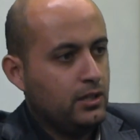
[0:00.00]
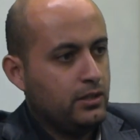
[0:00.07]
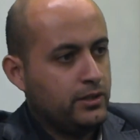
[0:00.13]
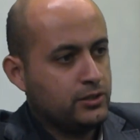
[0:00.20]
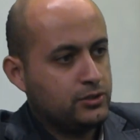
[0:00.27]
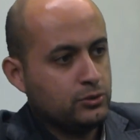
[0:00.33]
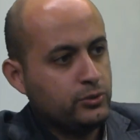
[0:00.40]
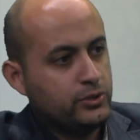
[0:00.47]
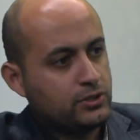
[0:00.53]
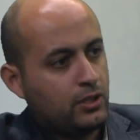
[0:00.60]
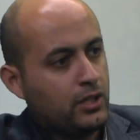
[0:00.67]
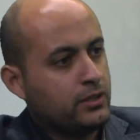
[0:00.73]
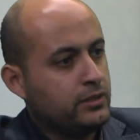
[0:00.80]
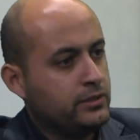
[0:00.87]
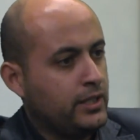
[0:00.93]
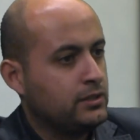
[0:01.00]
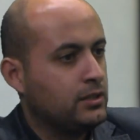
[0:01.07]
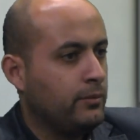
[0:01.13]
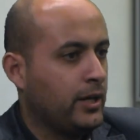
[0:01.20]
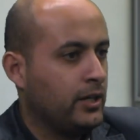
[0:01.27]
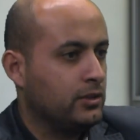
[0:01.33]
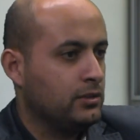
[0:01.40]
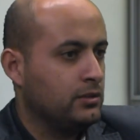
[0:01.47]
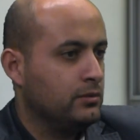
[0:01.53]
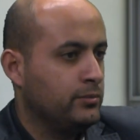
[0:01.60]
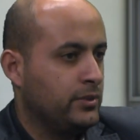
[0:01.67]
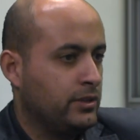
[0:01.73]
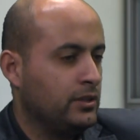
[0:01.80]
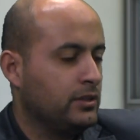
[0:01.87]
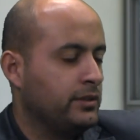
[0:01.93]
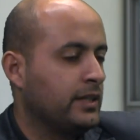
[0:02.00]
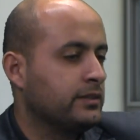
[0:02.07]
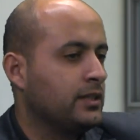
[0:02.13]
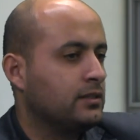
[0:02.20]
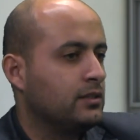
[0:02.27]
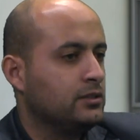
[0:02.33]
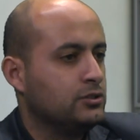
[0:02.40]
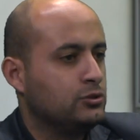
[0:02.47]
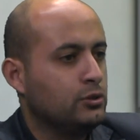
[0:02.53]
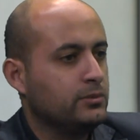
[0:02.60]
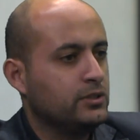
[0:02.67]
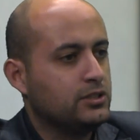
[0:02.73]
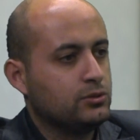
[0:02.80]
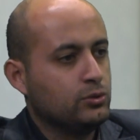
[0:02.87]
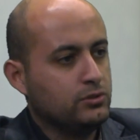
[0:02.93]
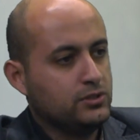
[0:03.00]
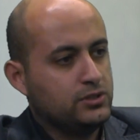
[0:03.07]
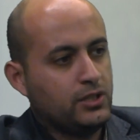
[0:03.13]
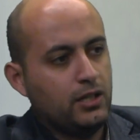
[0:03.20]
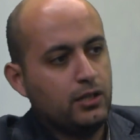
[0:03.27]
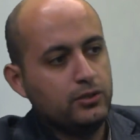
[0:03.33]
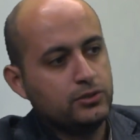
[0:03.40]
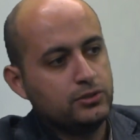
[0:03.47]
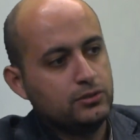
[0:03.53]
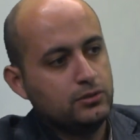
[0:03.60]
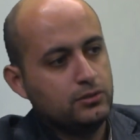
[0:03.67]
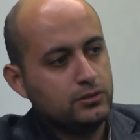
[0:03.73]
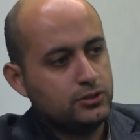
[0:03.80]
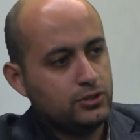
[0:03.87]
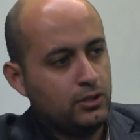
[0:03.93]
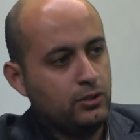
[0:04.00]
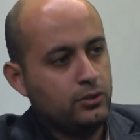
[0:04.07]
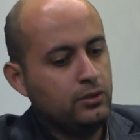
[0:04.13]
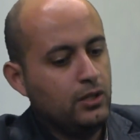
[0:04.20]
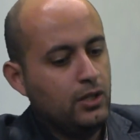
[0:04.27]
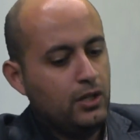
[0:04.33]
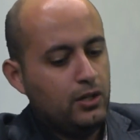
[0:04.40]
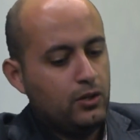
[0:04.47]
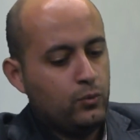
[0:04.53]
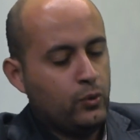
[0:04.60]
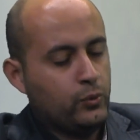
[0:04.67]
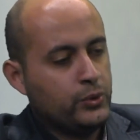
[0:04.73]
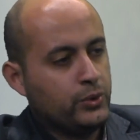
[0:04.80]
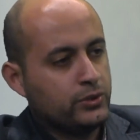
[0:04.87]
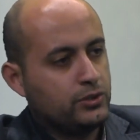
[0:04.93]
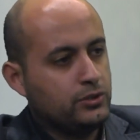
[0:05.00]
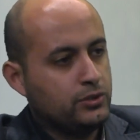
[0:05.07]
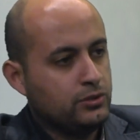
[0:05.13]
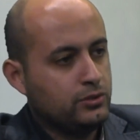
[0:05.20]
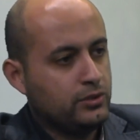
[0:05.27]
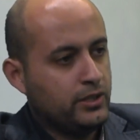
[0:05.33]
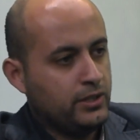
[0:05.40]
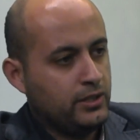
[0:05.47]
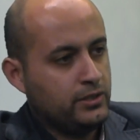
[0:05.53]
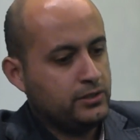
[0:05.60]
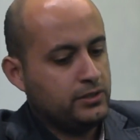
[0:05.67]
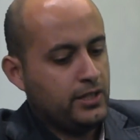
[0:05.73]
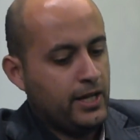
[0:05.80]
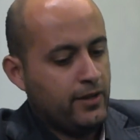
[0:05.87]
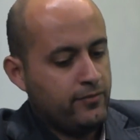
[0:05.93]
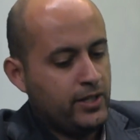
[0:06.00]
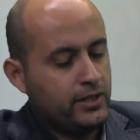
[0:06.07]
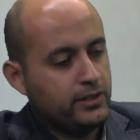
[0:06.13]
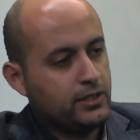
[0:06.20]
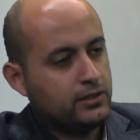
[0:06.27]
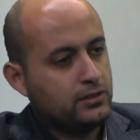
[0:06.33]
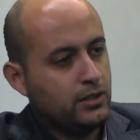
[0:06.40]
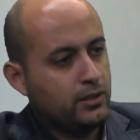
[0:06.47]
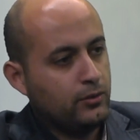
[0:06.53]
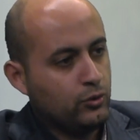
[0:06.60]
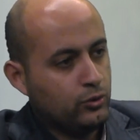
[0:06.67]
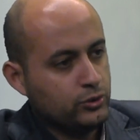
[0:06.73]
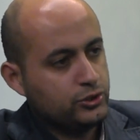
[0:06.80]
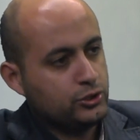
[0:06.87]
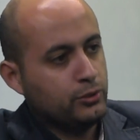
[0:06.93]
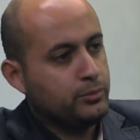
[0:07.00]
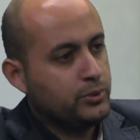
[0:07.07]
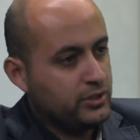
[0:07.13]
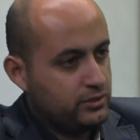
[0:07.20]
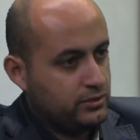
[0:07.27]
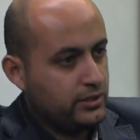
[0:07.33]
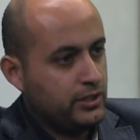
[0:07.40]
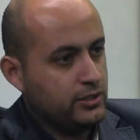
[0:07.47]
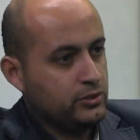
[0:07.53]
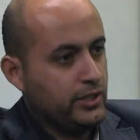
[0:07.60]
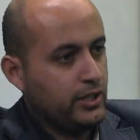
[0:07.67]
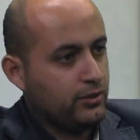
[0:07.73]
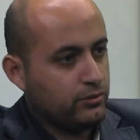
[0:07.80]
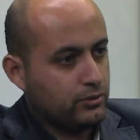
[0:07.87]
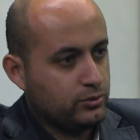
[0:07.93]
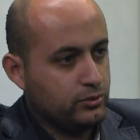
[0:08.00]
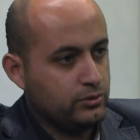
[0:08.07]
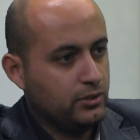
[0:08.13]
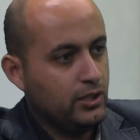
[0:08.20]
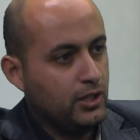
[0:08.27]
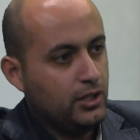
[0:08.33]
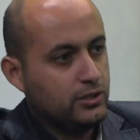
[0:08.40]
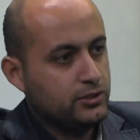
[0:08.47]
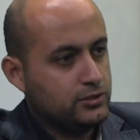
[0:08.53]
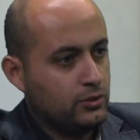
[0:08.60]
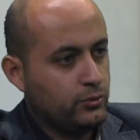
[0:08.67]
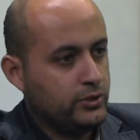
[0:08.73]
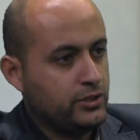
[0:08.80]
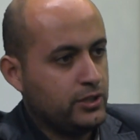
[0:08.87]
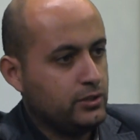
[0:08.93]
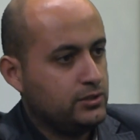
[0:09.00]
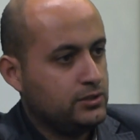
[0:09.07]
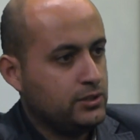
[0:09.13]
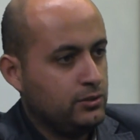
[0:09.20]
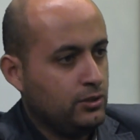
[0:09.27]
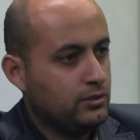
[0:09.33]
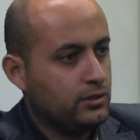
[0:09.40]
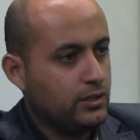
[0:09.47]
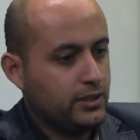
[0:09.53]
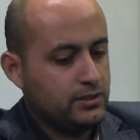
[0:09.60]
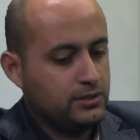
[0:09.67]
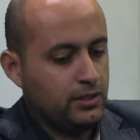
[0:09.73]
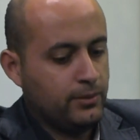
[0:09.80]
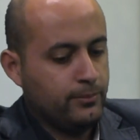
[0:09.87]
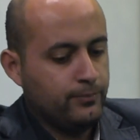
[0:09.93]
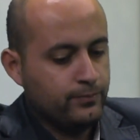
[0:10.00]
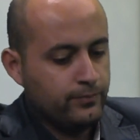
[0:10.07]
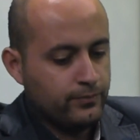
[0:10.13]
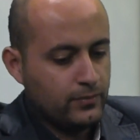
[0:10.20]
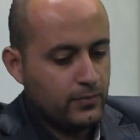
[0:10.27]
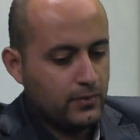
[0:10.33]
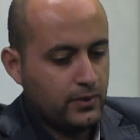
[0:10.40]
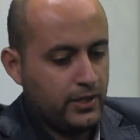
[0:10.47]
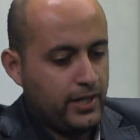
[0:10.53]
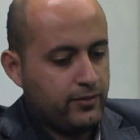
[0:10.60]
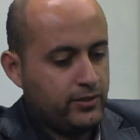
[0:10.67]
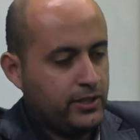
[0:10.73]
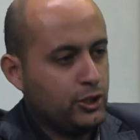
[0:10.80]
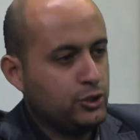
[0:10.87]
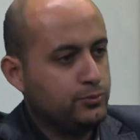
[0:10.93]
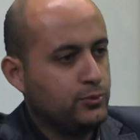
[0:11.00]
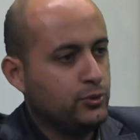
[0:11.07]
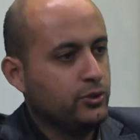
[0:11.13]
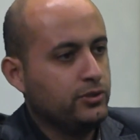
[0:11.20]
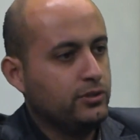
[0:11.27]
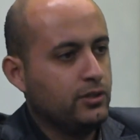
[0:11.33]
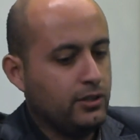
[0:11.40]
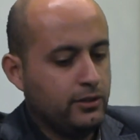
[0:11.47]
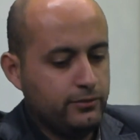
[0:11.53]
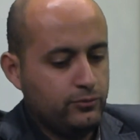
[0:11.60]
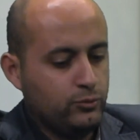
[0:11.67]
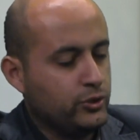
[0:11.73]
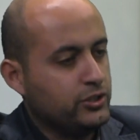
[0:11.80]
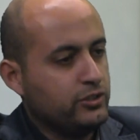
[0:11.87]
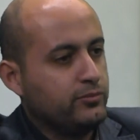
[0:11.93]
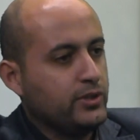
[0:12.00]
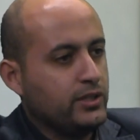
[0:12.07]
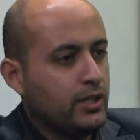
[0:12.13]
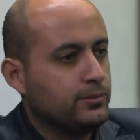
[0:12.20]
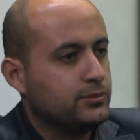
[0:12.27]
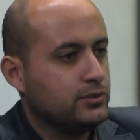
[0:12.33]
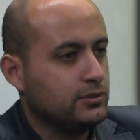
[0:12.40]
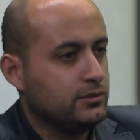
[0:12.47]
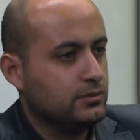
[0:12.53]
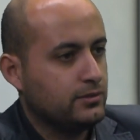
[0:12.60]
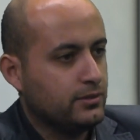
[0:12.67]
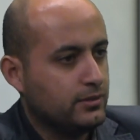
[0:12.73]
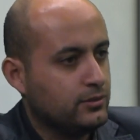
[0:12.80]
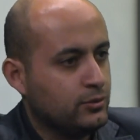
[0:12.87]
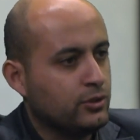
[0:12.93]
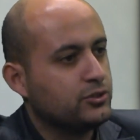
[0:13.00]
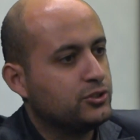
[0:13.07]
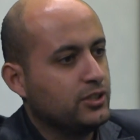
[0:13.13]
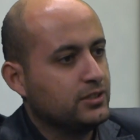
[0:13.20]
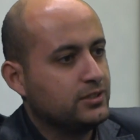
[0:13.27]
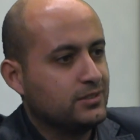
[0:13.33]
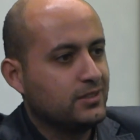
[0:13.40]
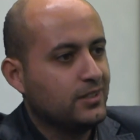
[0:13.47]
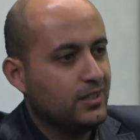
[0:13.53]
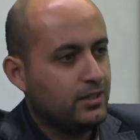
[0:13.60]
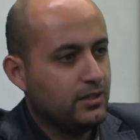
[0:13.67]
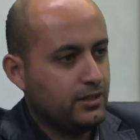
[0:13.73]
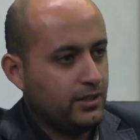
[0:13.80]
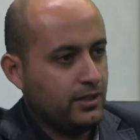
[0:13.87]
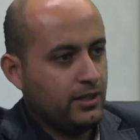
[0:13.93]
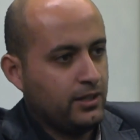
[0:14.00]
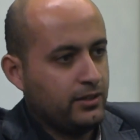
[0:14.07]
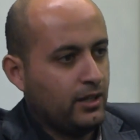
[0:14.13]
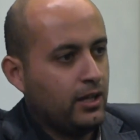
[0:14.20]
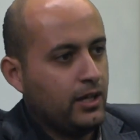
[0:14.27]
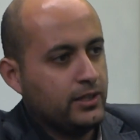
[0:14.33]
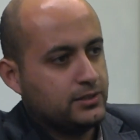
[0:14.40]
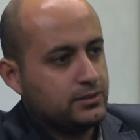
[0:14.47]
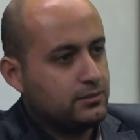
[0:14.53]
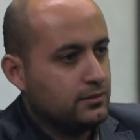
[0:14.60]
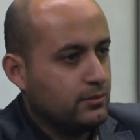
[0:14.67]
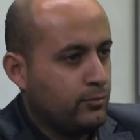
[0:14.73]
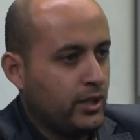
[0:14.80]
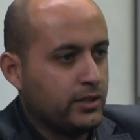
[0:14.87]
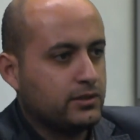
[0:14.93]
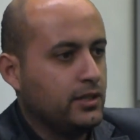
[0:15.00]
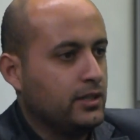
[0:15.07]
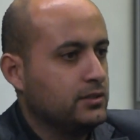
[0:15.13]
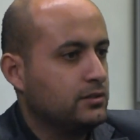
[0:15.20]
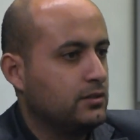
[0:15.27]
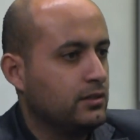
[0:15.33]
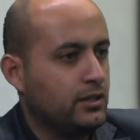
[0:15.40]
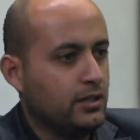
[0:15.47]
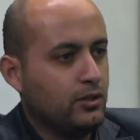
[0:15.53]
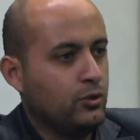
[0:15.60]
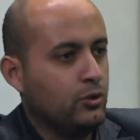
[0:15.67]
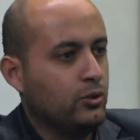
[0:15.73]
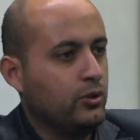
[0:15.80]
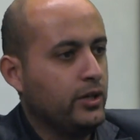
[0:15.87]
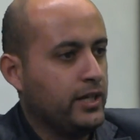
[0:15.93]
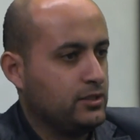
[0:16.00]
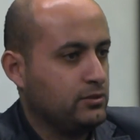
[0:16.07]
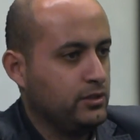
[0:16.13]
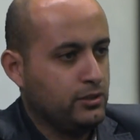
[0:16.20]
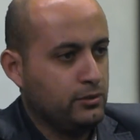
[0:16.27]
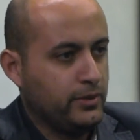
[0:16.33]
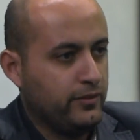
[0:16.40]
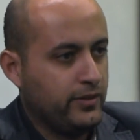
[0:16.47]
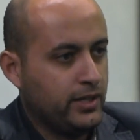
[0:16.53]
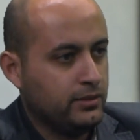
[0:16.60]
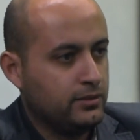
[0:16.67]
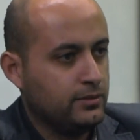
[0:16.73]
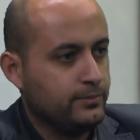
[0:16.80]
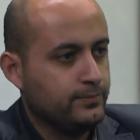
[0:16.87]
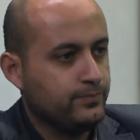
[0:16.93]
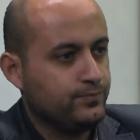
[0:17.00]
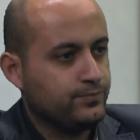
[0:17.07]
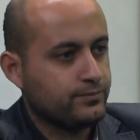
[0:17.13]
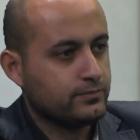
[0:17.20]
that's always collecting data about you. But th- that mm-hmm. data is normally stored in silos. Mm-hmm. So what we want to do is have that data also put in your health record. Right. So when you go to see a doctor next time, they have a dashboard of what you've been up to, mm. not just uh, the last blood test or X-ray yeah. they may have had. Yeah,